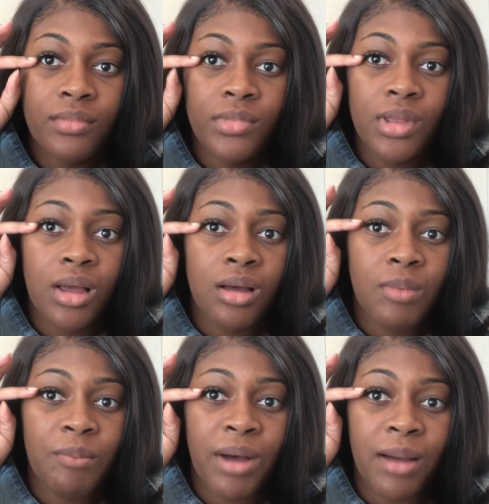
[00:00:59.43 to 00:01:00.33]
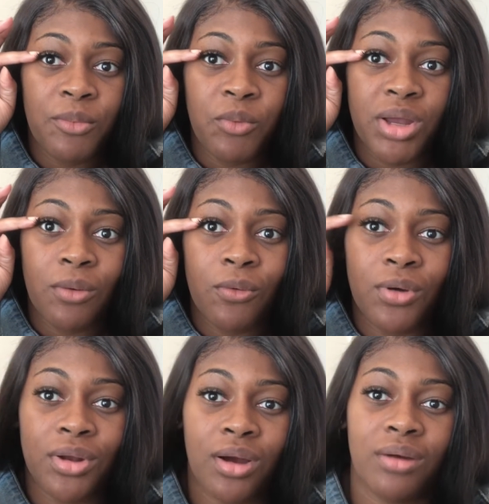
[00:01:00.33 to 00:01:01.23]
I popped one
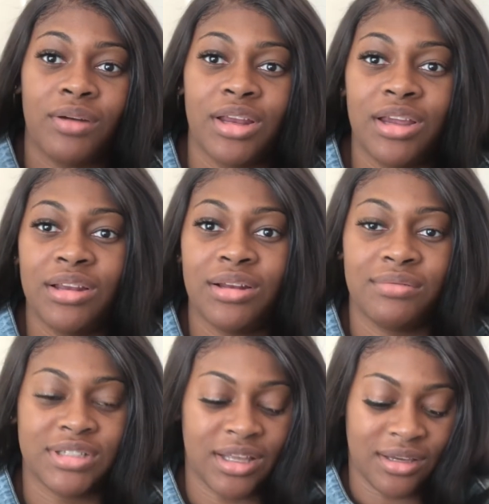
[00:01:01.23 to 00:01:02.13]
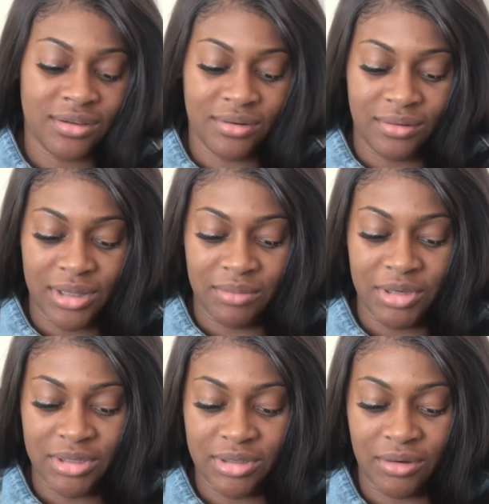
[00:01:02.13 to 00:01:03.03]
on already, and then I was like, you know what, let
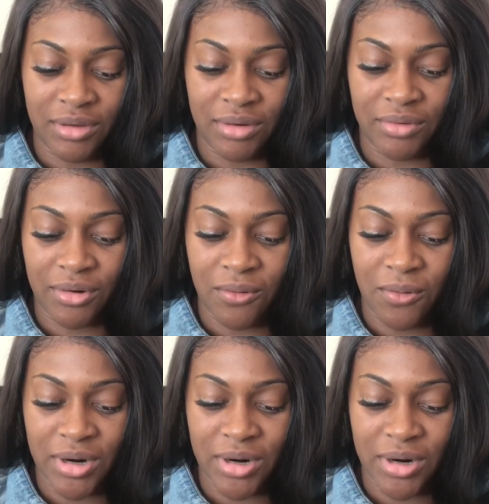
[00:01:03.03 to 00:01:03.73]
me go ahead and record